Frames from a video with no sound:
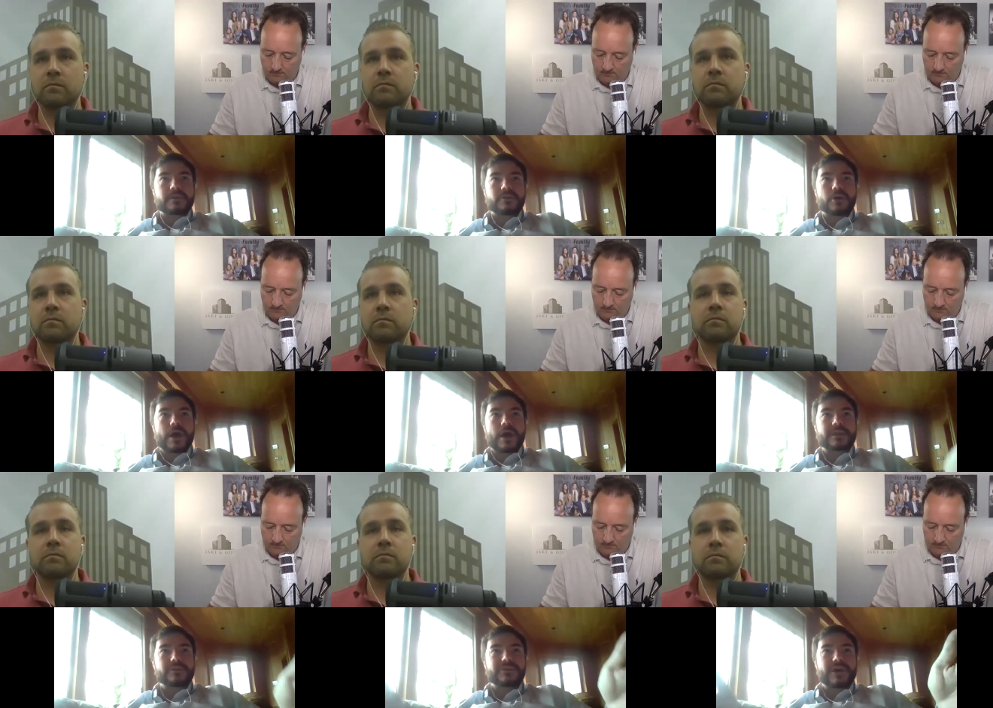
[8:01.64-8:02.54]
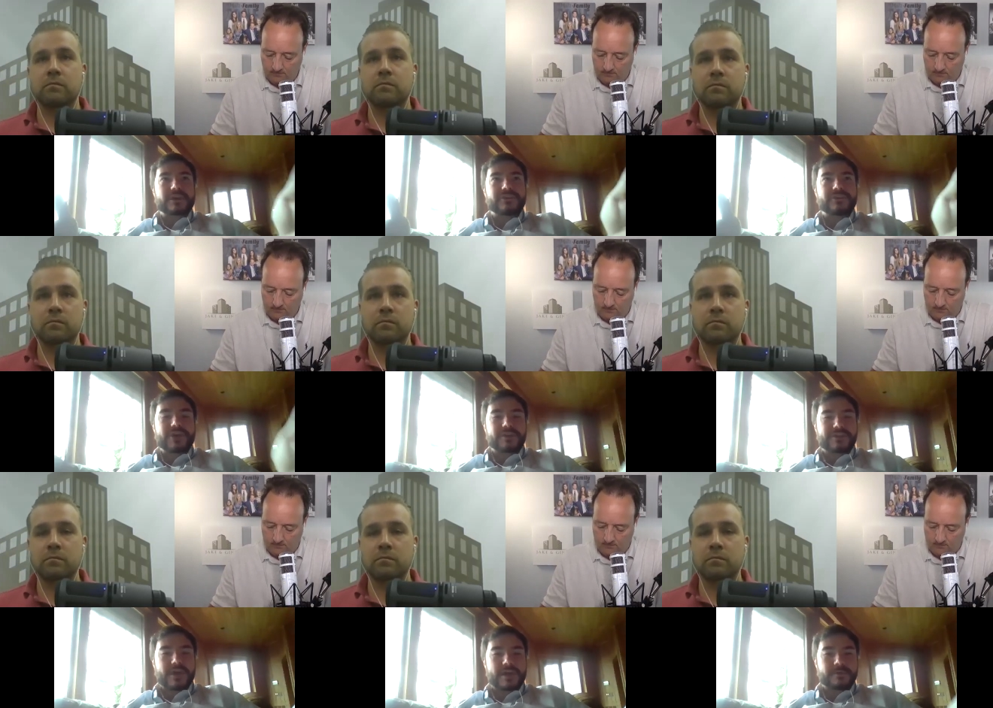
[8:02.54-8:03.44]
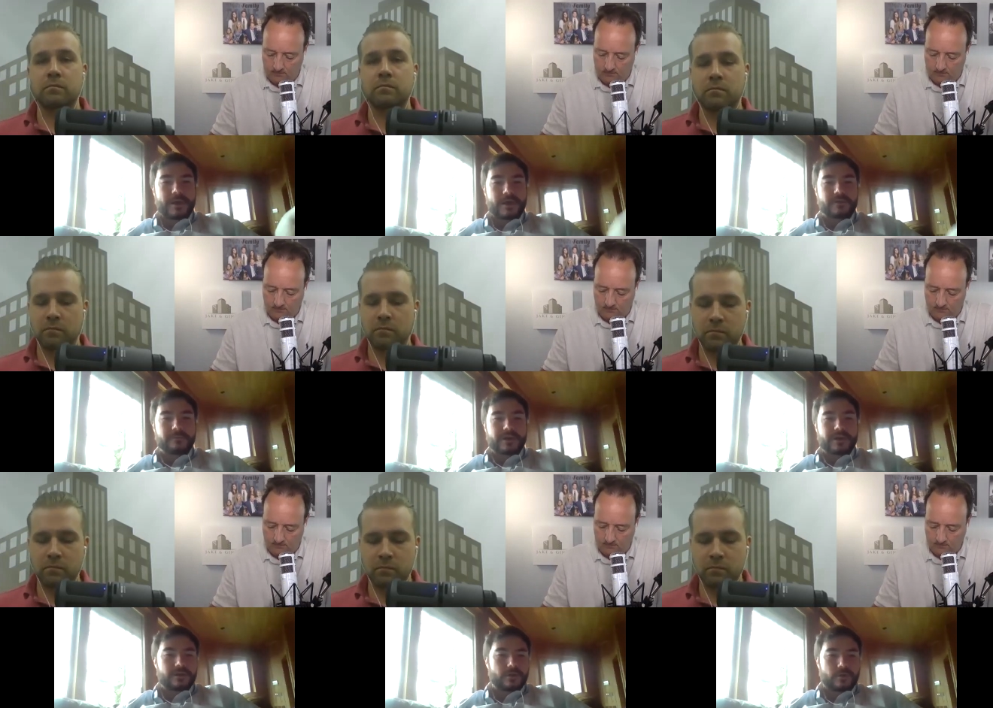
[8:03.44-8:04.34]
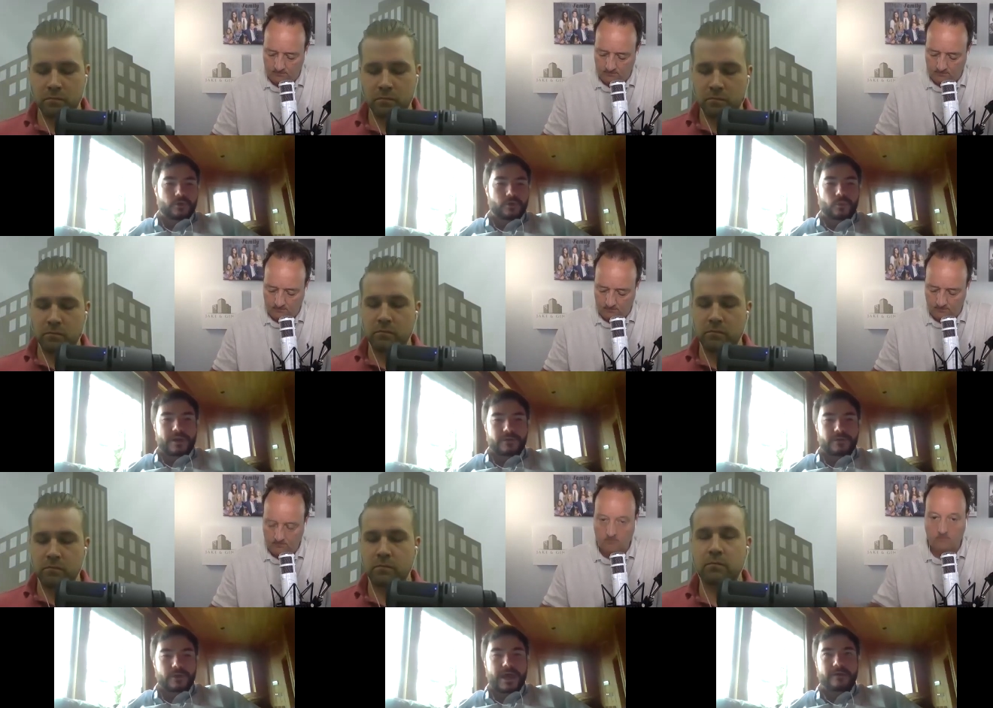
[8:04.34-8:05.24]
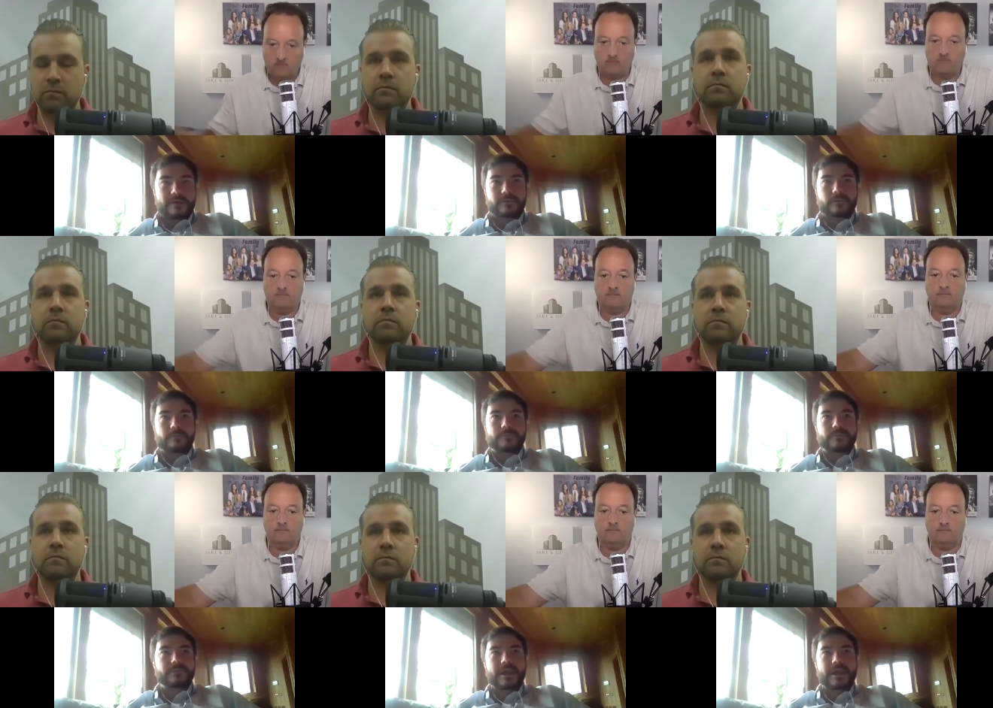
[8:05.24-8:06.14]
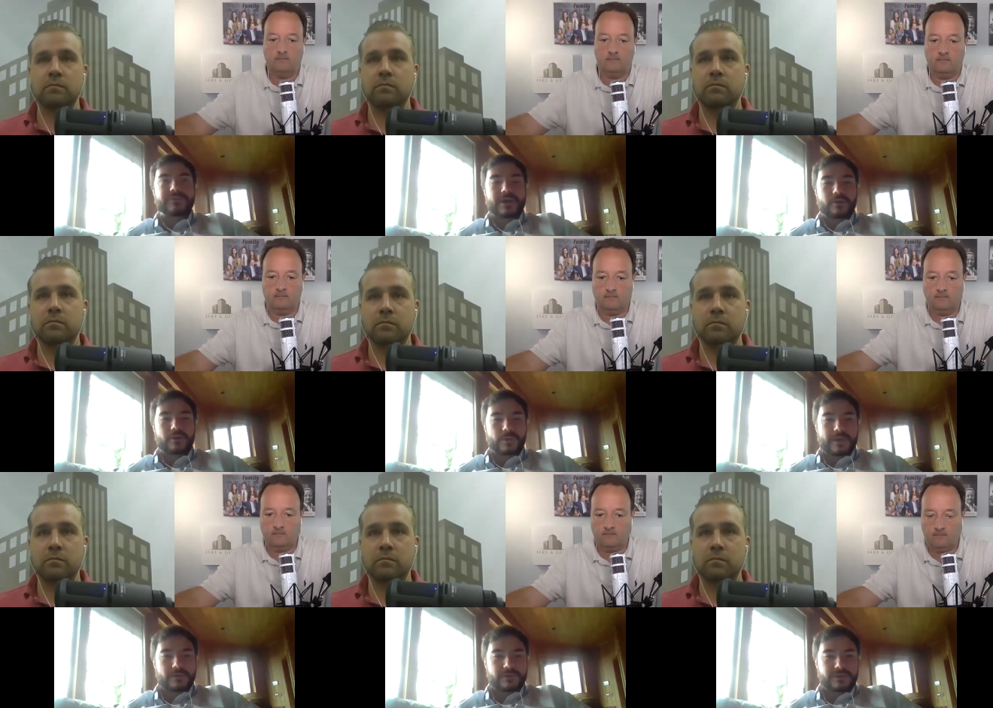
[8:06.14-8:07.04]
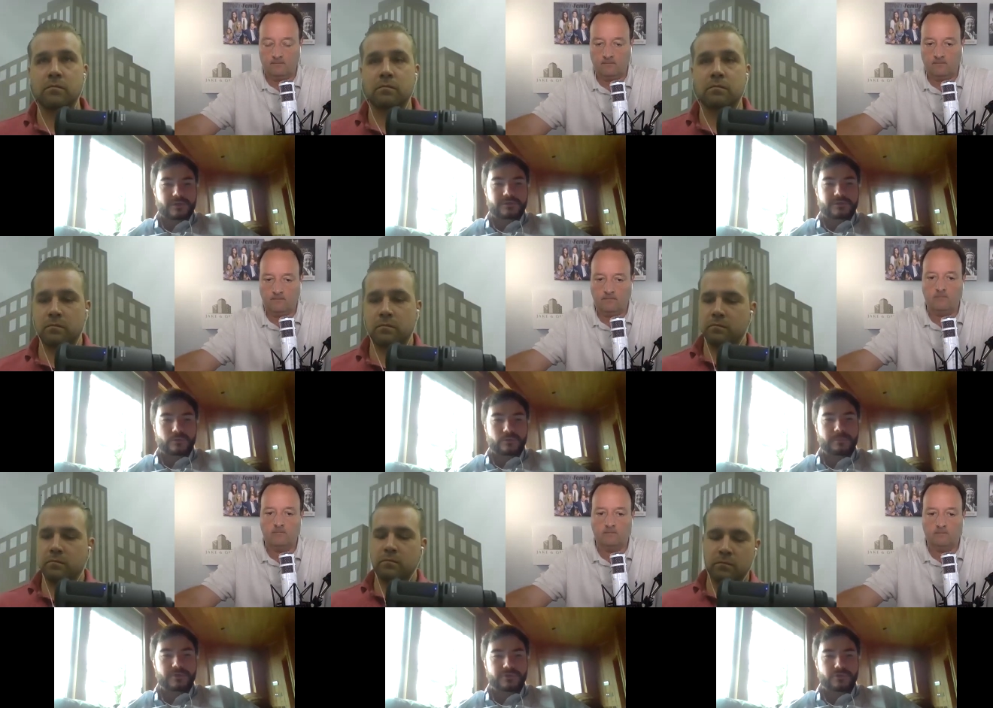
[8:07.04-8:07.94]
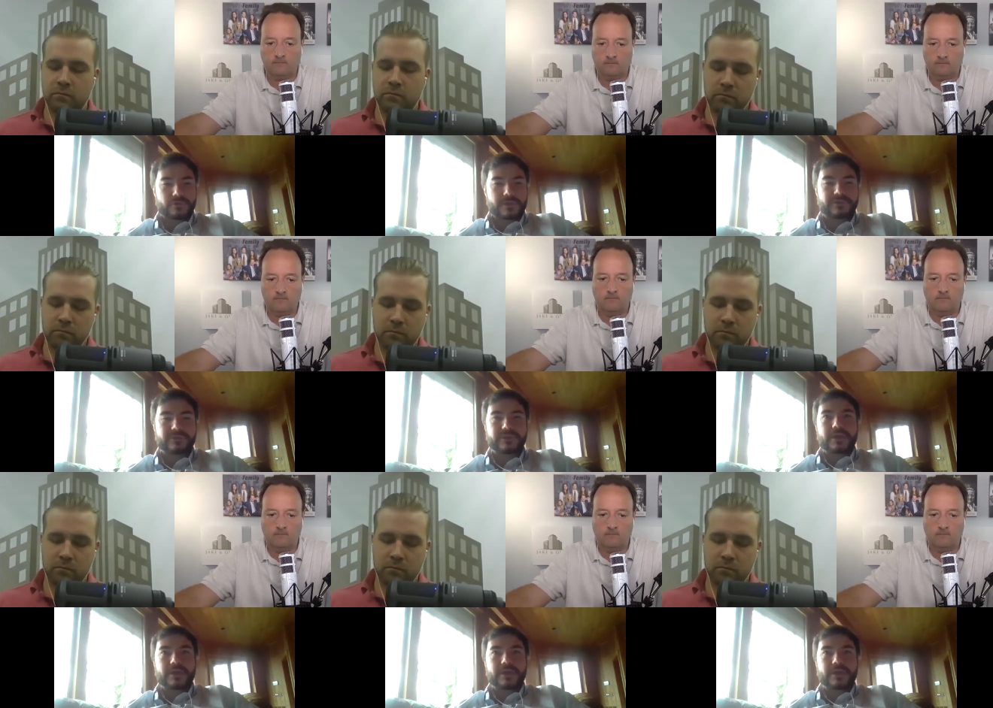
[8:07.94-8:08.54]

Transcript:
Speaker 1: you know, I can I can set aside an amount of money or or whatever you have, lifestyle or whatever, to to really pursue this.